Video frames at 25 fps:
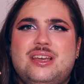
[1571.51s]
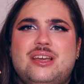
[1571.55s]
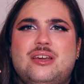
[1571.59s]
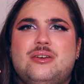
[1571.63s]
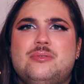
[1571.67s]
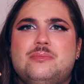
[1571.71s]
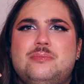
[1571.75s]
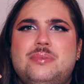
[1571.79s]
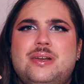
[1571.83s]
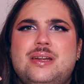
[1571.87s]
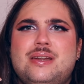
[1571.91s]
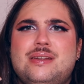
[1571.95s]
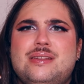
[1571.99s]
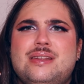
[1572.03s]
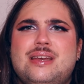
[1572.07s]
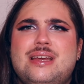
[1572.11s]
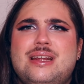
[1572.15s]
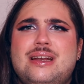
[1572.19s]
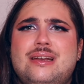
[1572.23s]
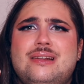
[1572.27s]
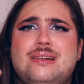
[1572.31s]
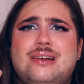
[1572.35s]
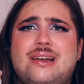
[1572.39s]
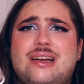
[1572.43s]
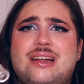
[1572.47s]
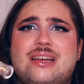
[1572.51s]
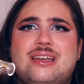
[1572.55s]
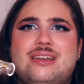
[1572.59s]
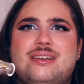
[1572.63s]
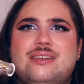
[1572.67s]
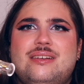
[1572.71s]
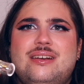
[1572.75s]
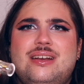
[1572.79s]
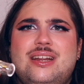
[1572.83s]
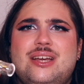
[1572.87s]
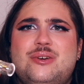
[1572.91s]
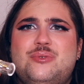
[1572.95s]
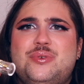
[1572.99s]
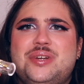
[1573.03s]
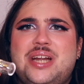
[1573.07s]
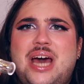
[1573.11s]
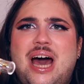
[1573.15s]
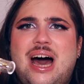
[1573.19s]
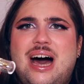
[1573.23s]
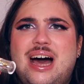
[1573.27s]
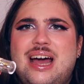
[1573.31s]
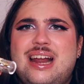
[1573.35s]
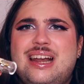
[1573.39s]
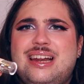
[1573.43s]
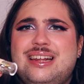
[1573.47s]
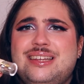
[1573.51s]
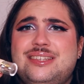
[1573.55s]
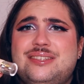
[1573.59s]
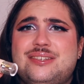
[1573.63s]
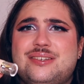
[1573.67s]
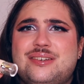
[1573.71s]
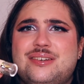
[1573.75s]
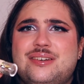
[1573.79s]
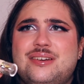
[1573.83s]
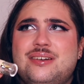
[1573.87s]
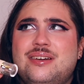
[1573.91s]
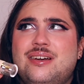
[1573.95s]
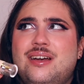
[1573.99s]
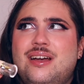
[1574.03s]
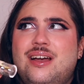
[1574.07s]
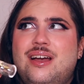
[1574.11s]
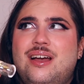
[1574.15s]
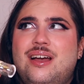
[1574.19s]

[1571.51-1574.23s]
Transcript: complain that it looked like a liquid highlighter,